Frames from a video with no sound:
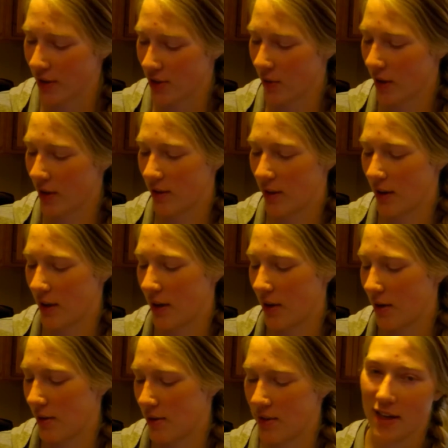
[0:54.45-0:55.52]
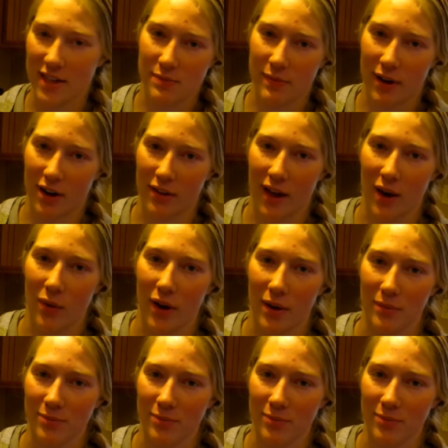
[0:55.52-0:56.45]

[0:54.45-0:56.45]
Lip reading: so I think it tastes better that way.